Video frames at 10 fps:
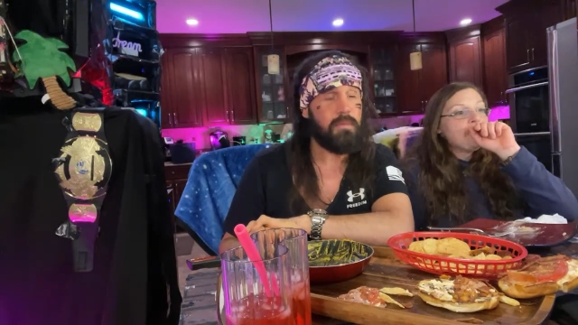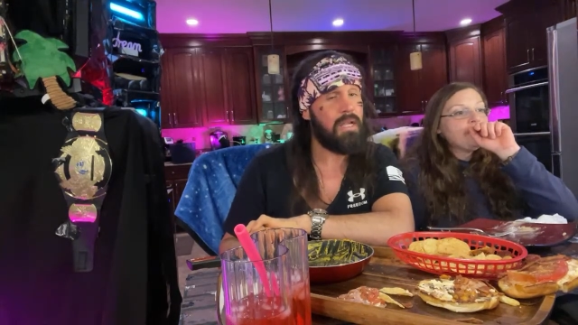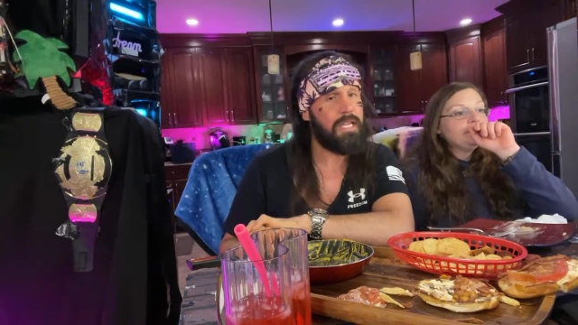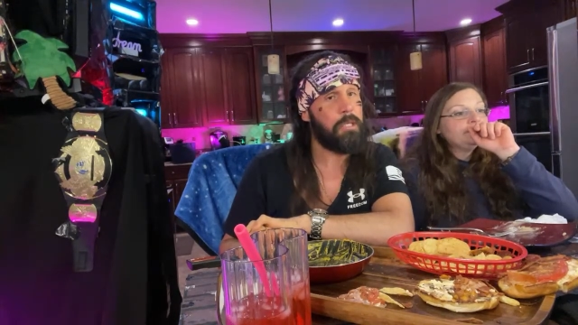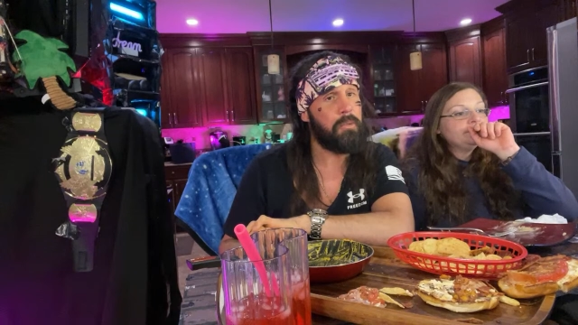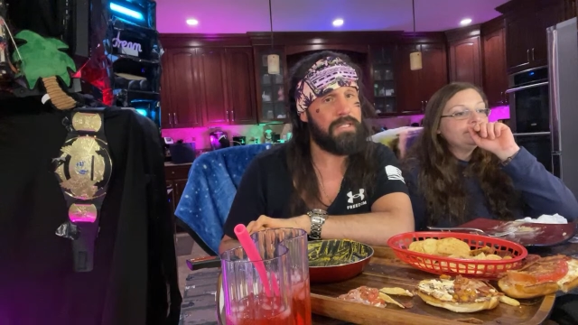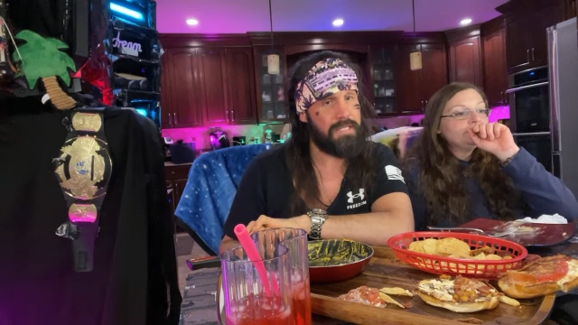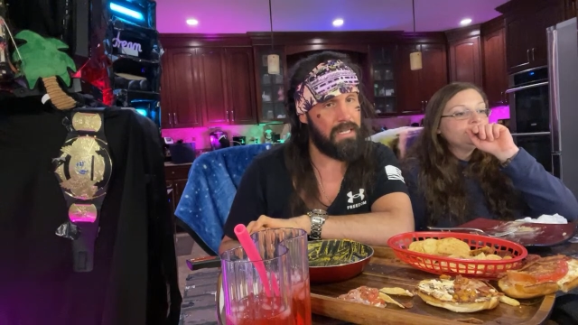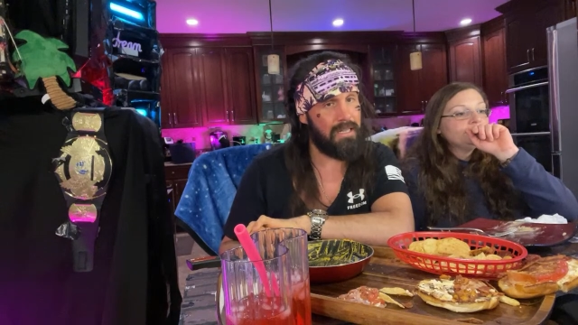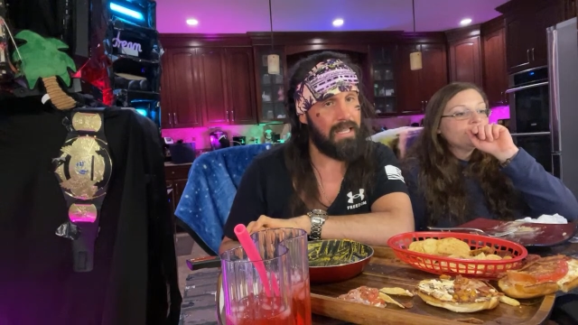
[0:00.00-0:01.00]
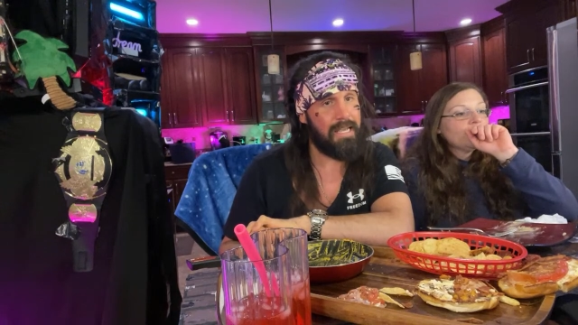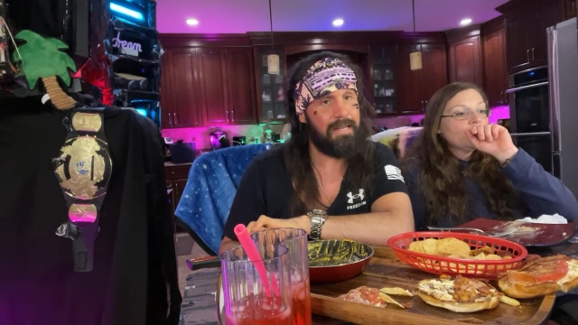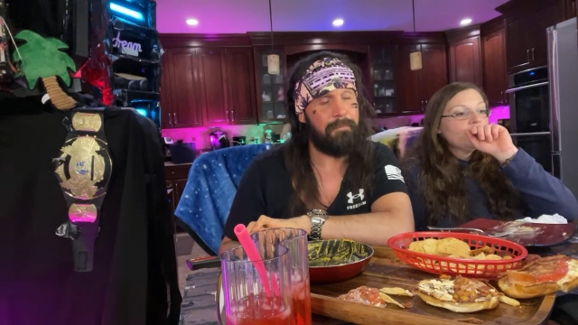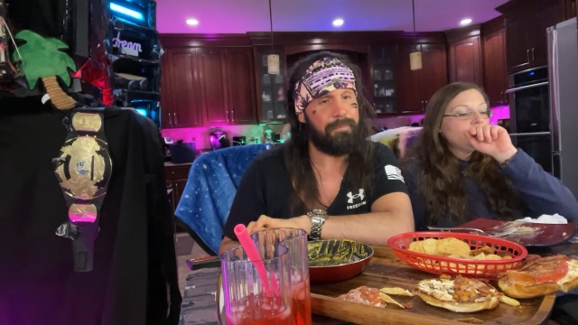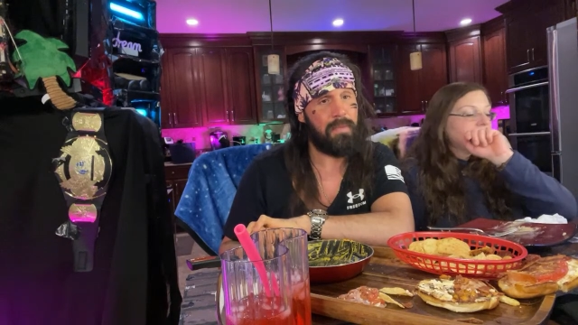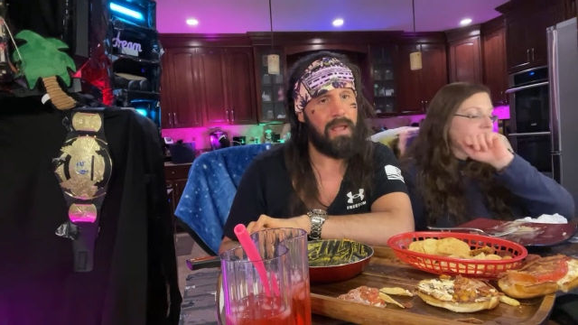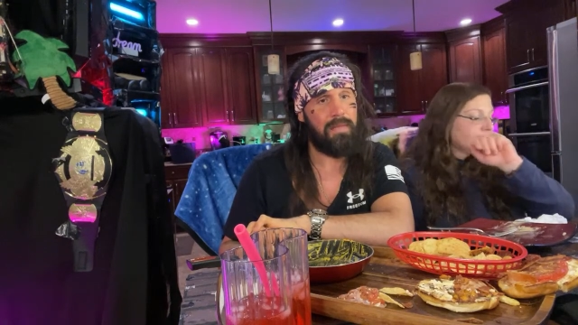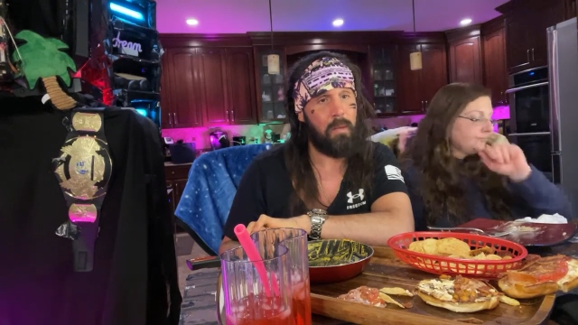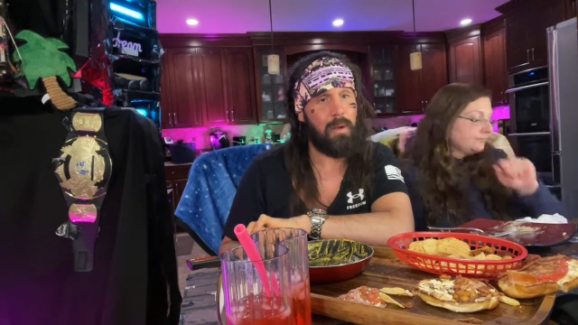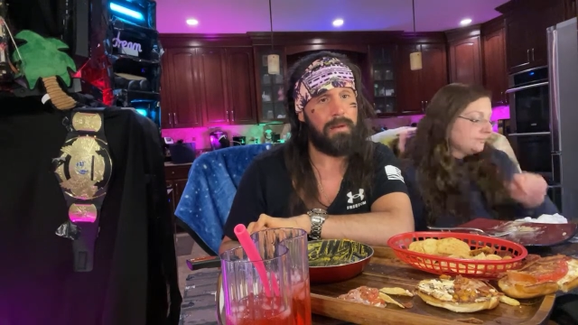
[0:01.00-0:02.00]
Speaker 1: He was late, and they
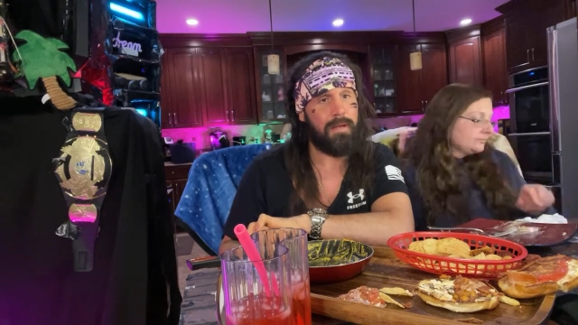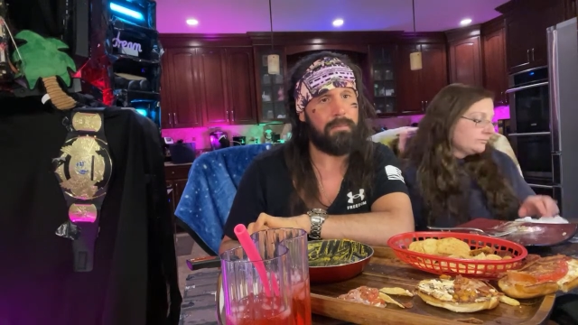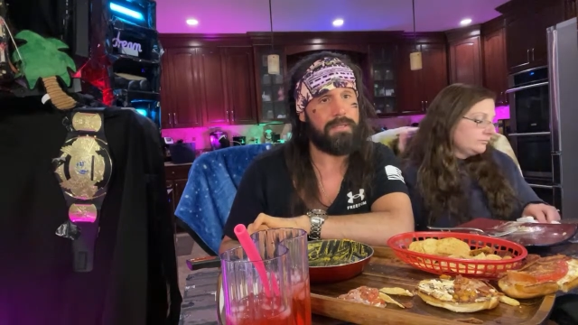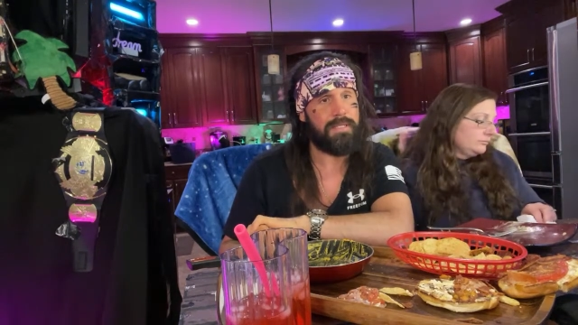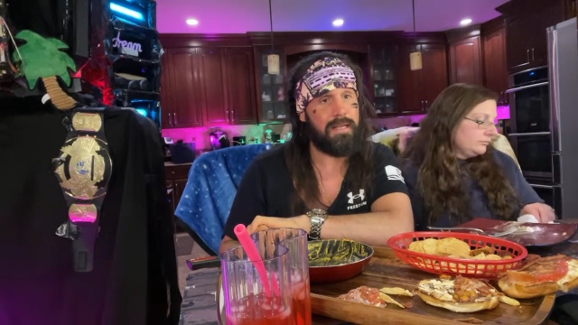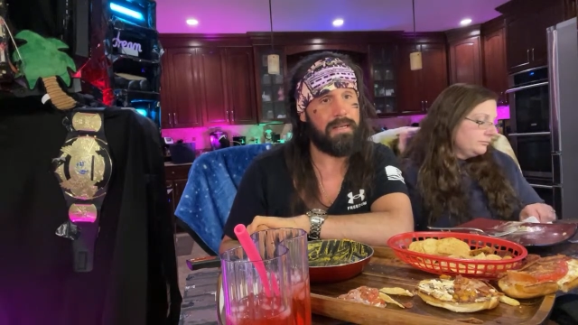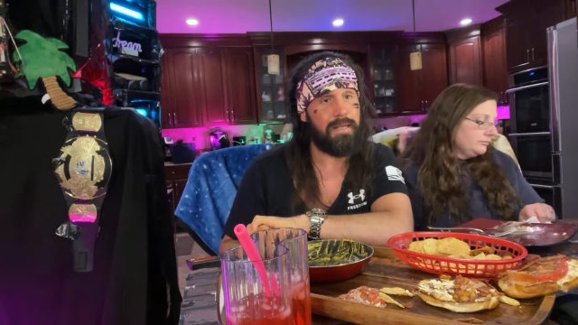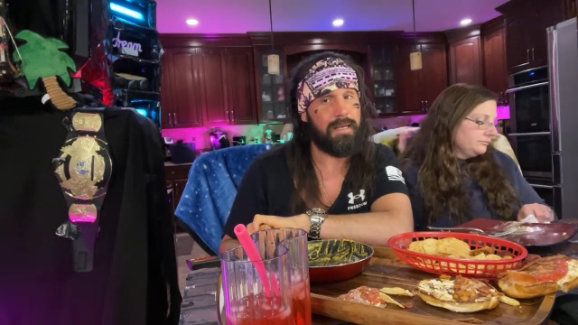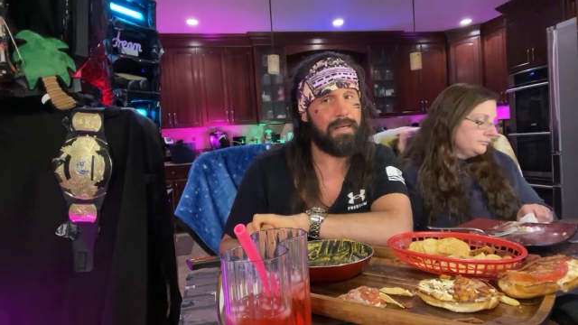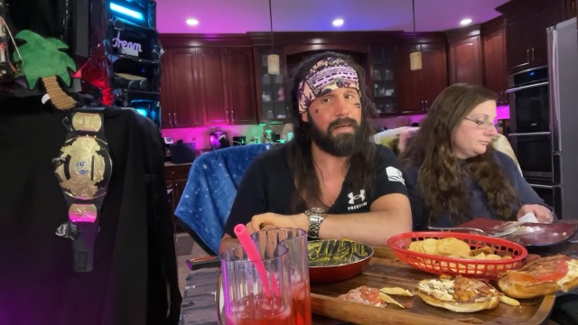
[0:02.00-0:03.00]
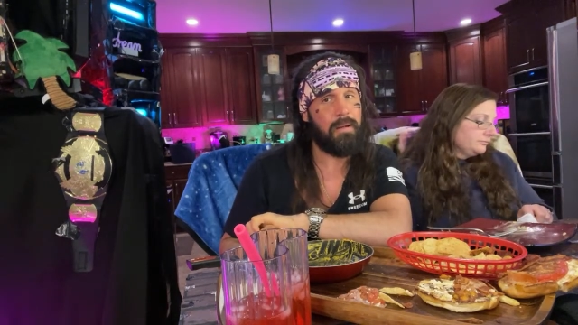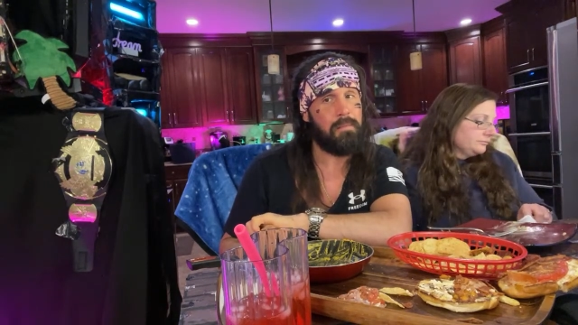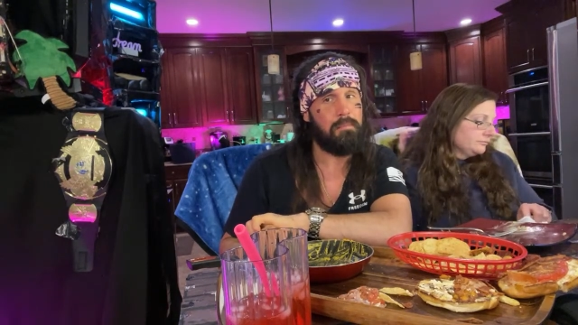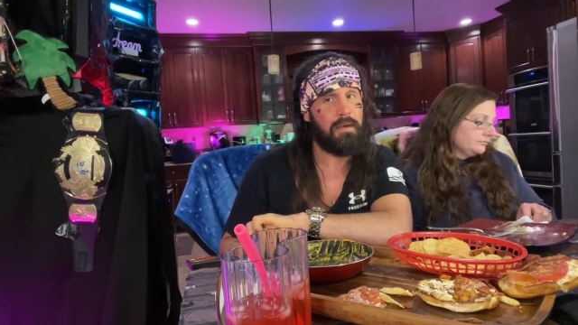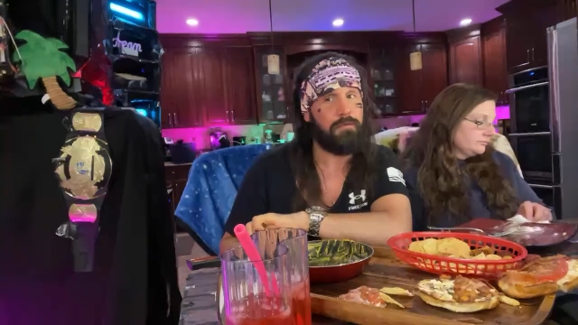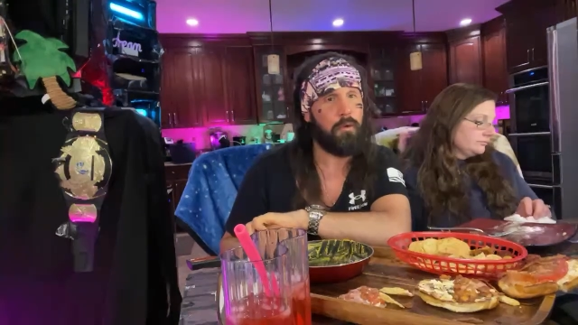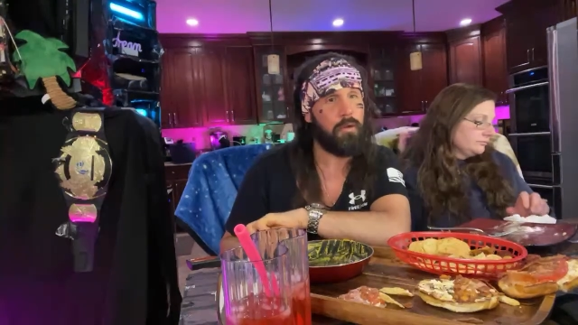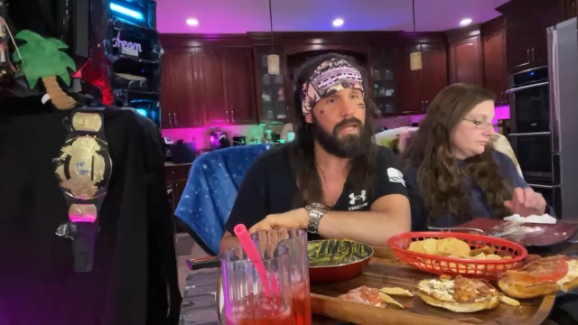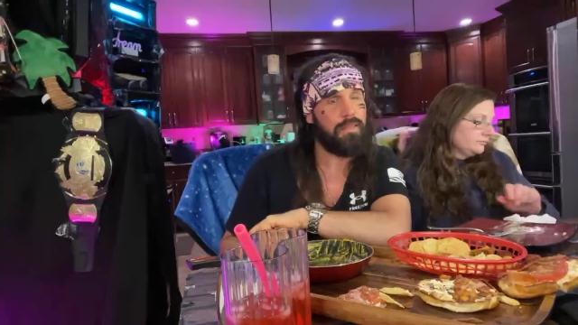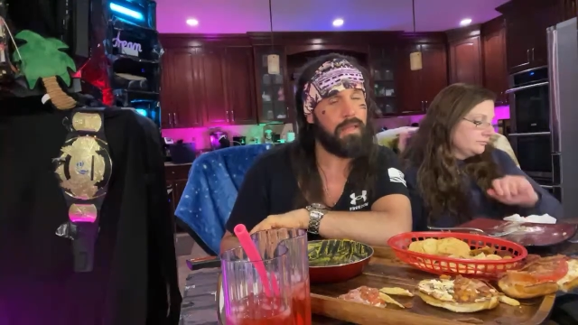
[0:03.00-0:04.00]
wound up sending Mick Foley, I
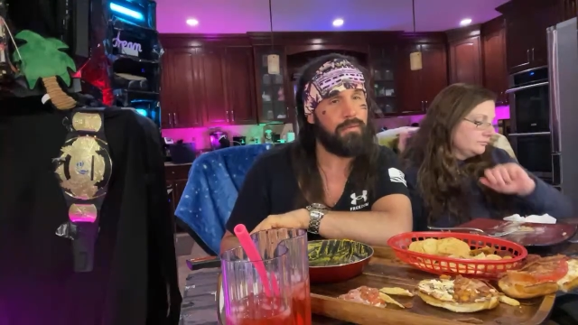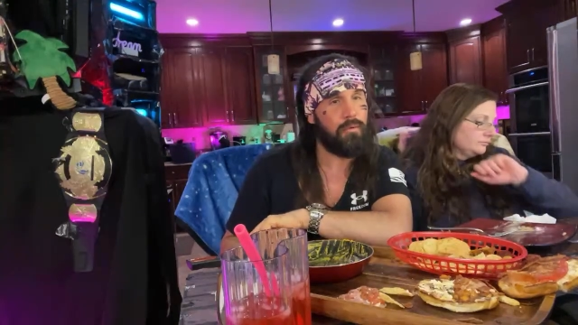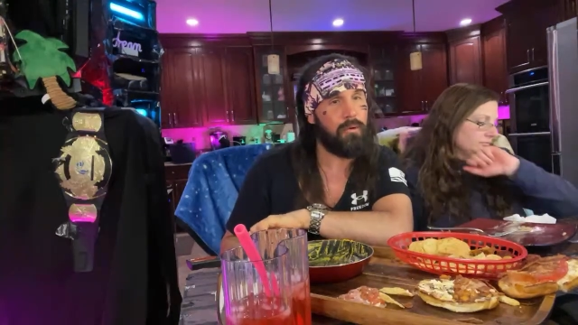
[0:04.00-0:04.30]
think, for a